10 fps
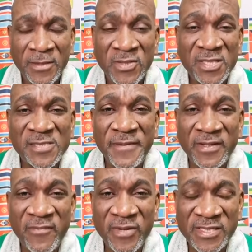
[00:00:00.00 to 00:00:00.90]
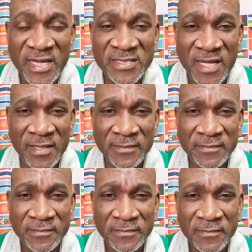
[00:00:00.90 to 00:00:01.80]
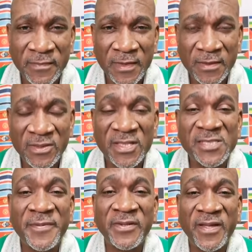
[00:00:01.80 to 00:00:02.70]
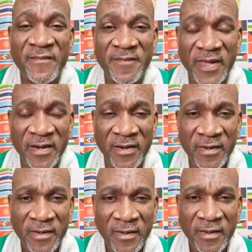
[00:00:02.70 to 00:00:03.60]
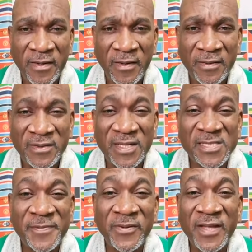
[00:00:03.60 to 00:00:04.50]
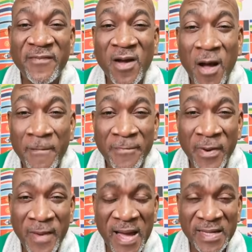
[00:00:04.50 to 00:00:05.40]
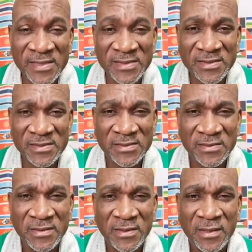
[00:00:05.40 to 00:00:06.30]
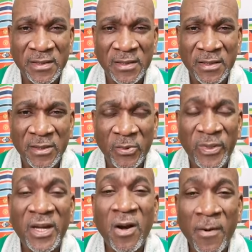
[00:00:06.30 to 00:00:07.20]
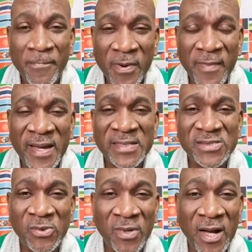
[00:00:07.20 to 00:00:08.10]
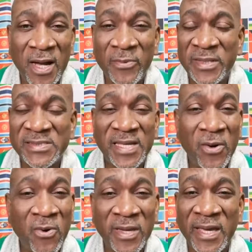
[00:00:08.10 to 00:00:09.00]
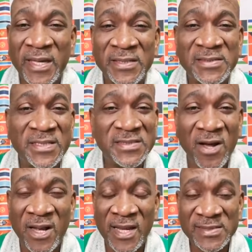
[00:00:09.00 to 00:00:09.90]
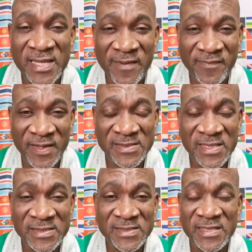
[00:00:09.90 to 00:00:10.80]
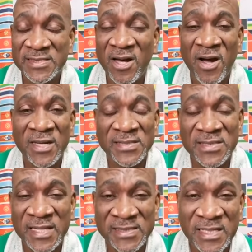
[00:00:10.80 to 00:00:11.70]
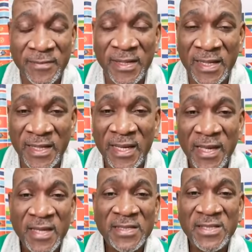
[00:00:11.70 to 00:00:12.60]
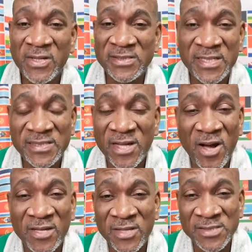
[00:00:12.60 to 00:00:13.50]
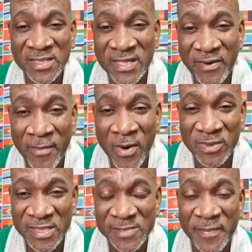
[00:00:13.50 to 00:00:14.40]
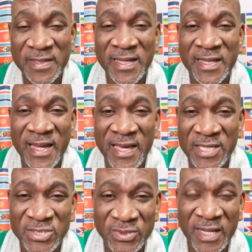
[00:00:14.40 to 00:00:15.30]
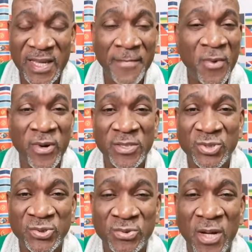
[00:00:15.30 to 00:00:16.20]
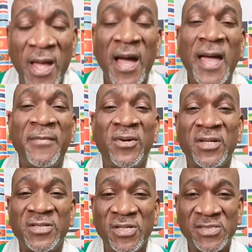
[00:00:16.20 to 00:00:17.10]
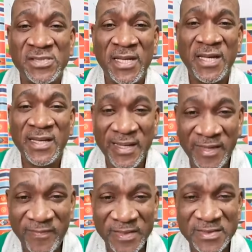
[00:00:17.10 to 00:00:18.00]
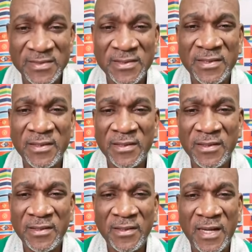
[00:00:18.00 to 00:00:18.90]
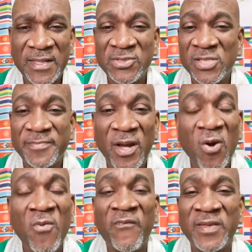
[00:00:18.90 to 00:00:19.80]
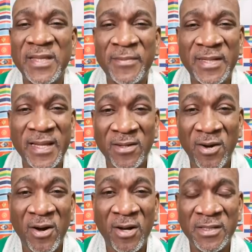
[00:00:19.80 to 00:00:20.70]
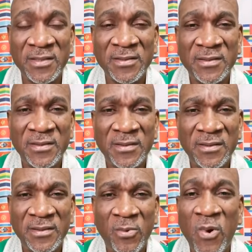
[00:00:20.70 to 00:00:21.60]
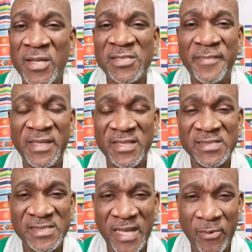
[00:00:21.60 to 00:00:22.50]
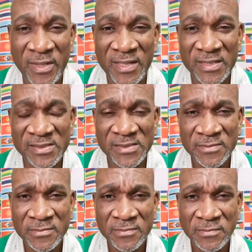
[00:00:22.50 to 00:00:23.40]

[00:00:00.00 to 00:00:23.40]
to the spirit of rejection, to the spirit of fear, to the spirit of compromise, we compromise, oh God. We say, okay, since God has not fixed this, since God is not seemingly, that since God doesn't care about this particular issue that I'm going through, I'm going to just leave it and just be comfortable that God wants me to stay with this.